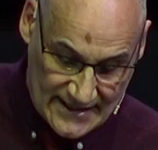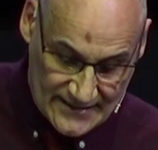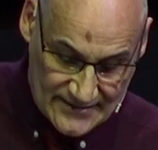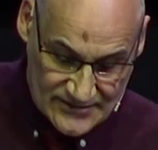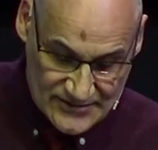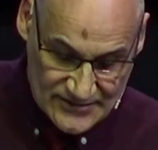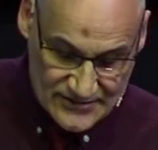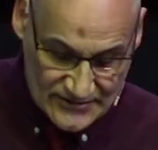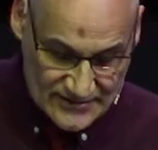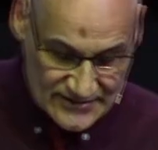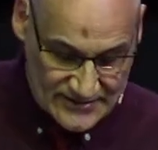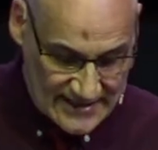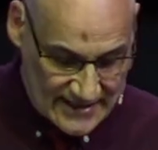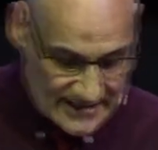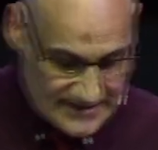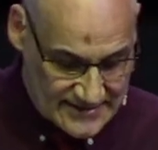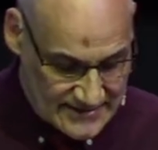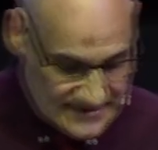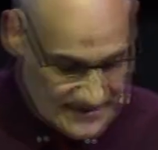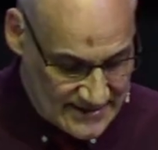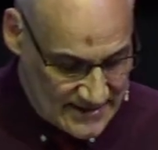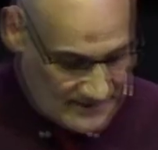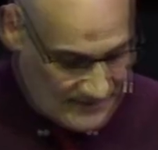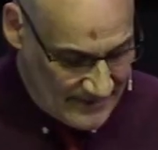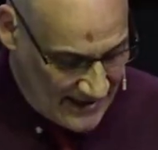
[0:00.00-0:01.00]
success in
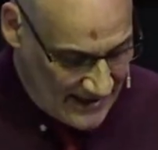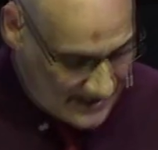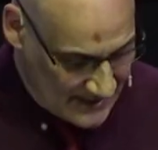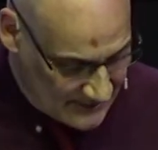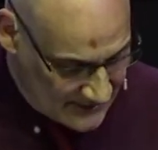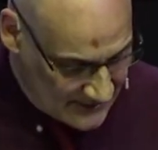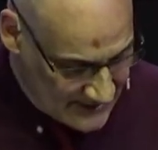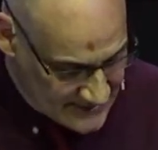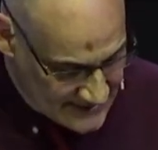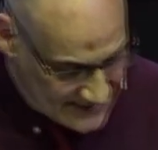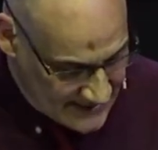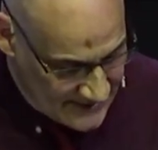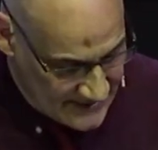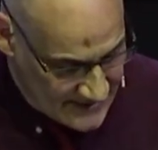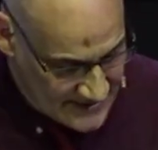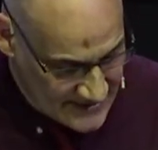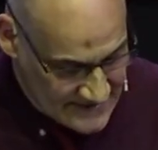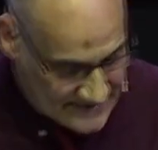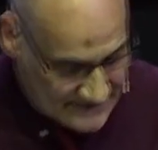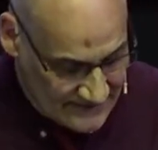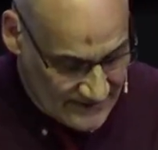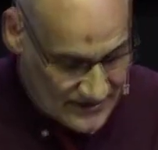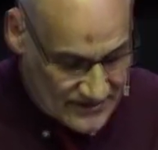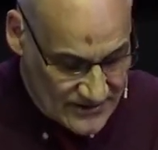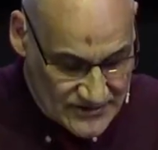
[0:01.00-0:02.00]
the Bible is in this
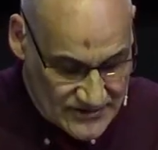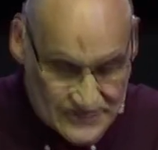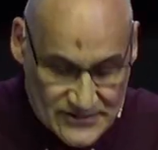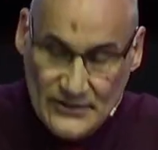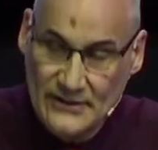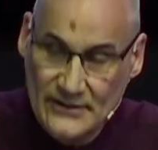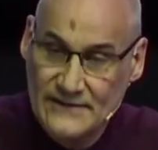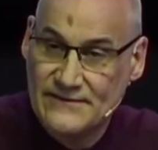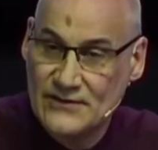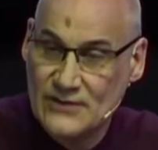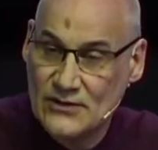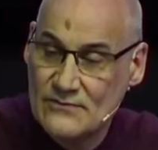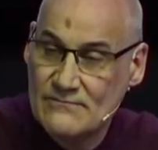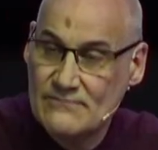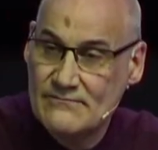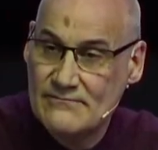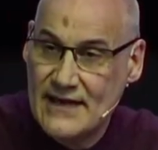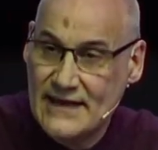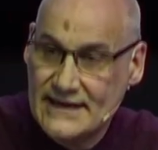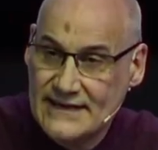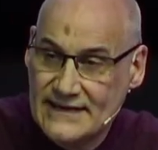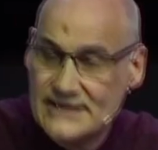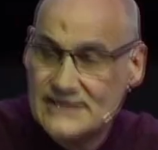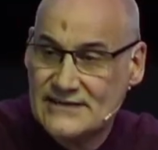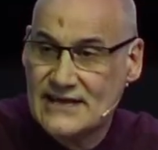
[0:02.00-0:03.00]
verse. So if you
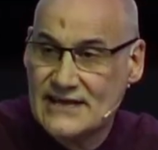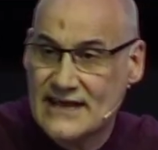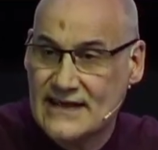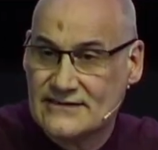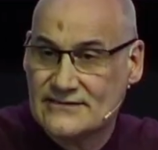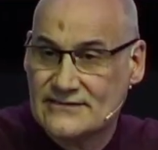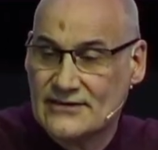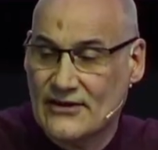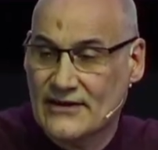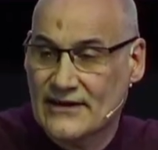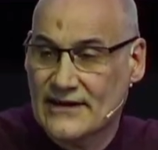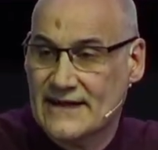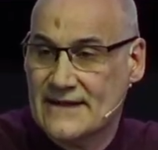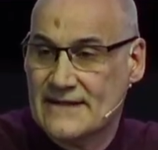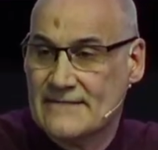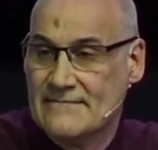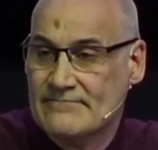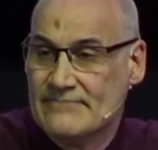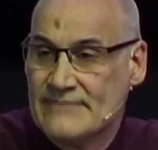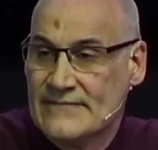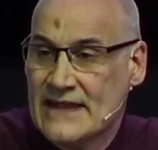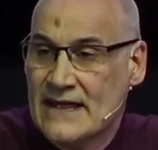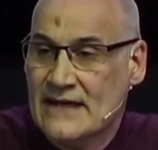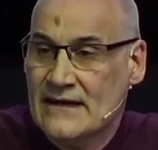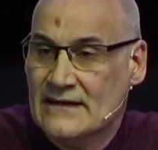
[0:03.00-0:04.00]
meditate on it,
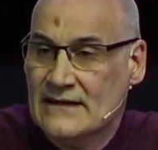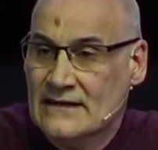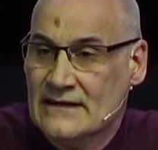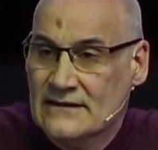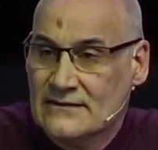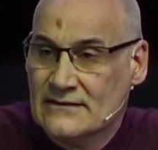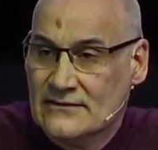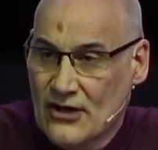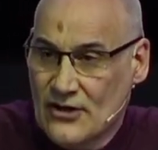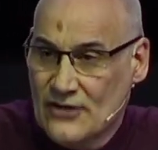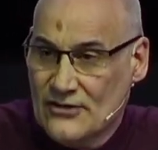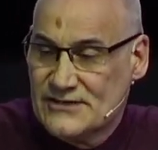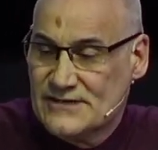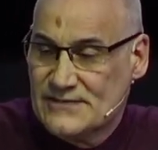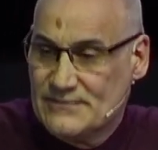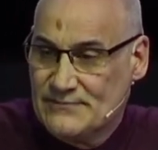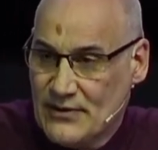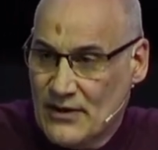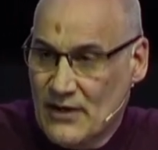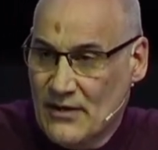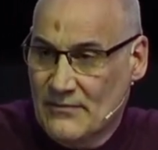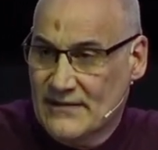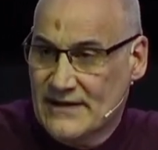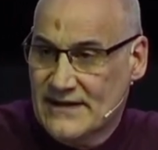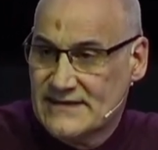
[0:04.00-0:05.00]
God's
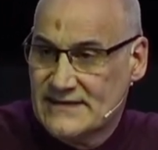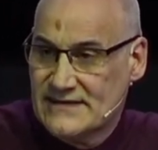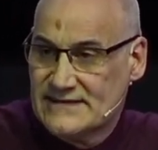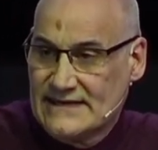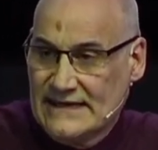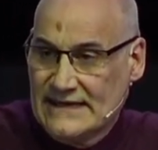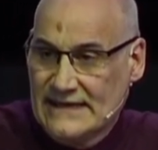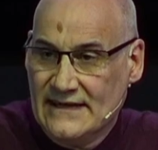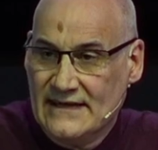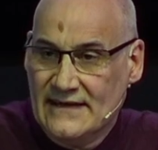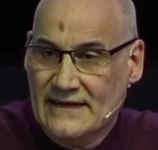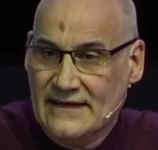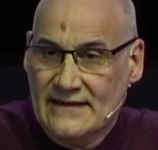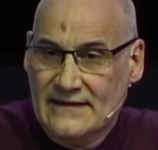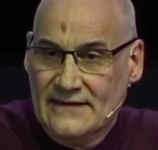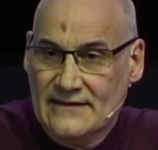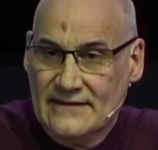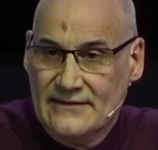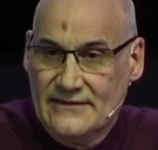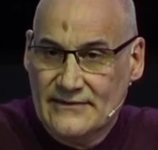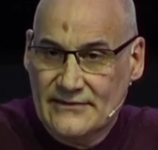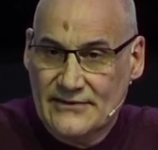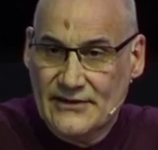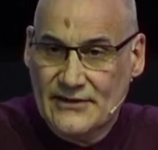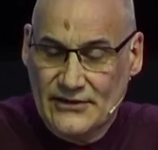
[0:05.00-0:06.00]
promised
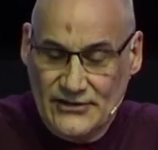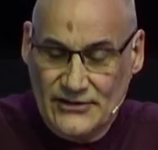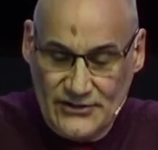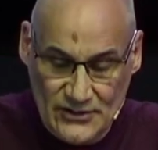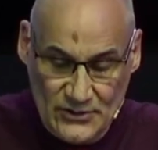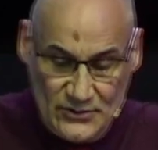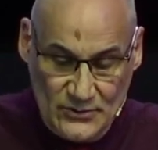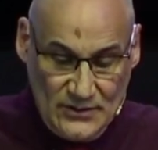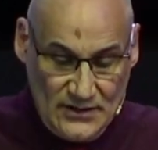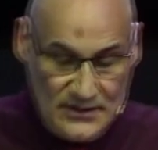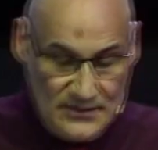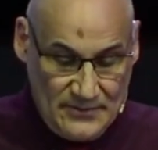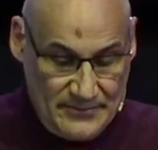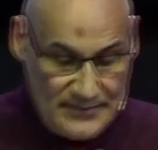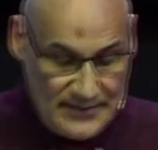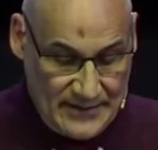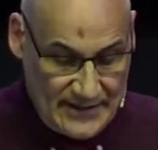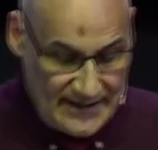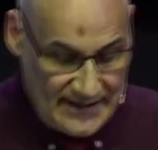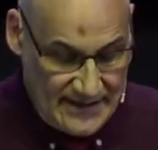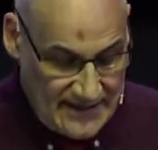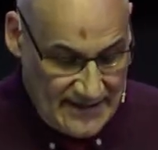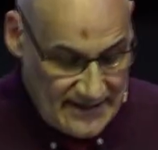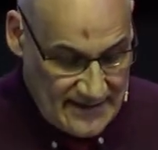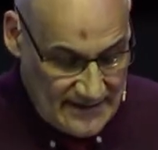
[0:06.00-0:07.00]
that you will
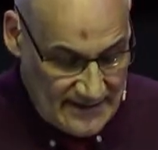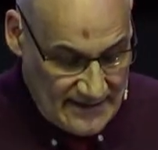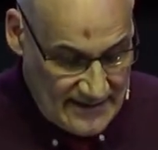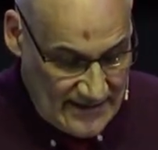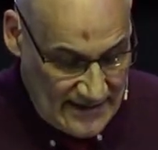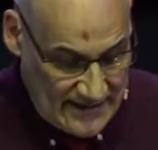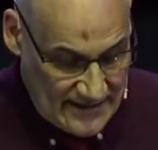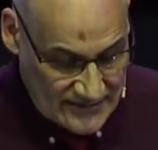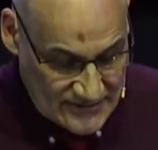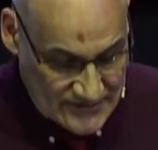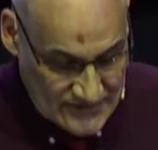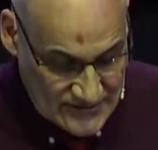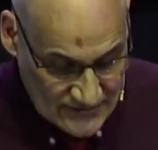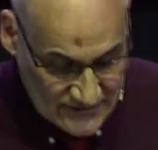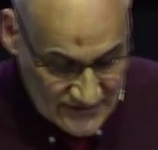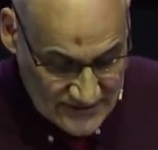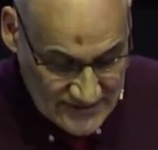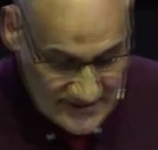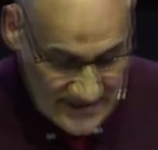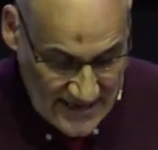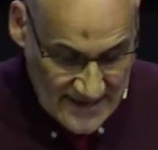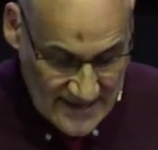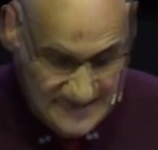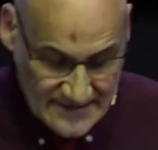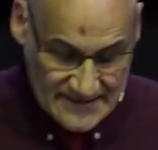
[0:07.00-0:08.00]
be a
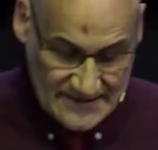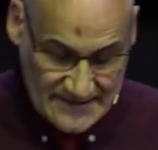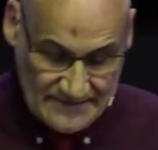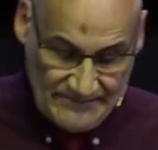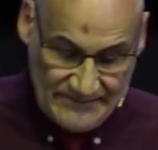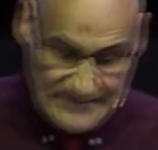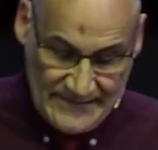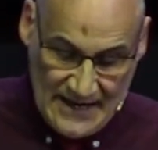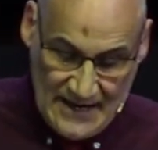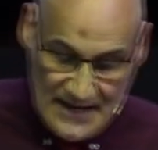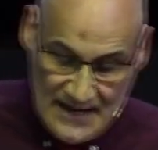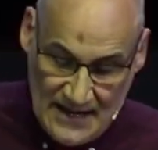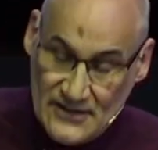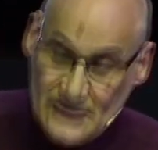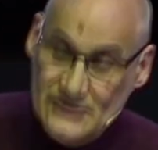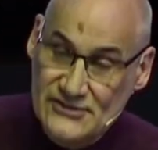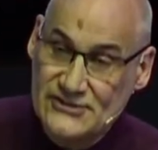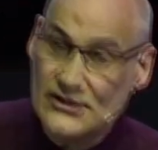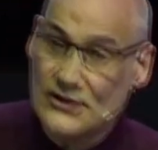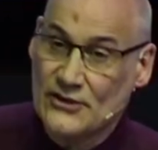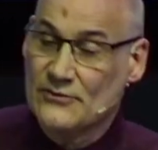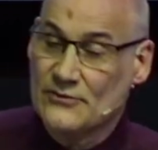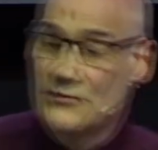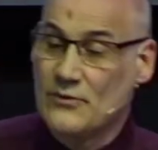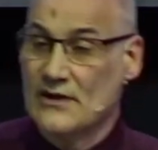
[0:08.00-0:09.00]
success. And
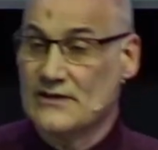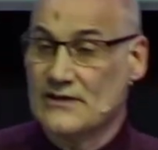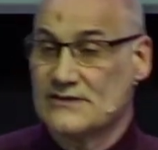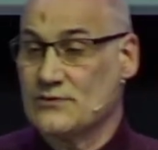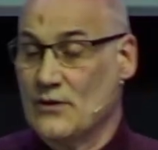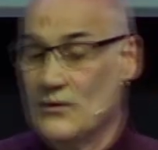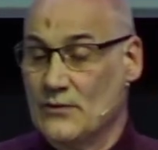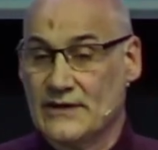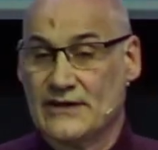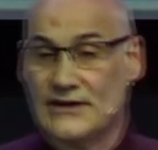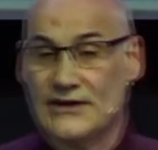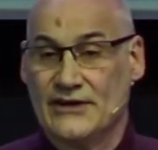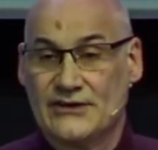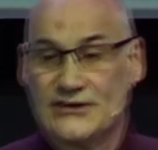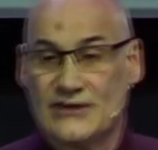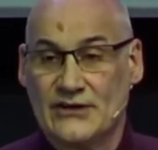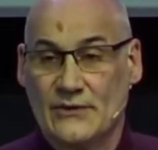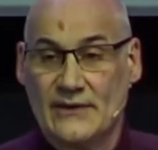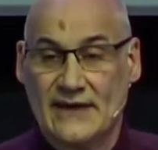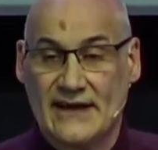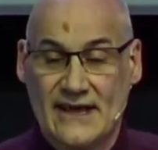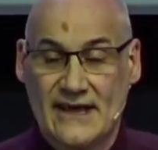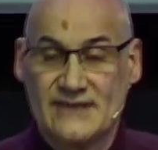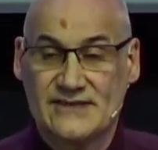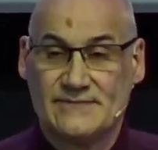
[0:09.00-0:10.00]
so that's what we're going to do in
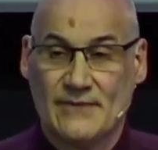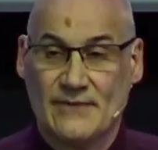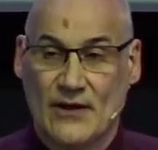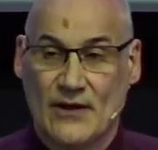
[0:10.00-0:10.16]
our small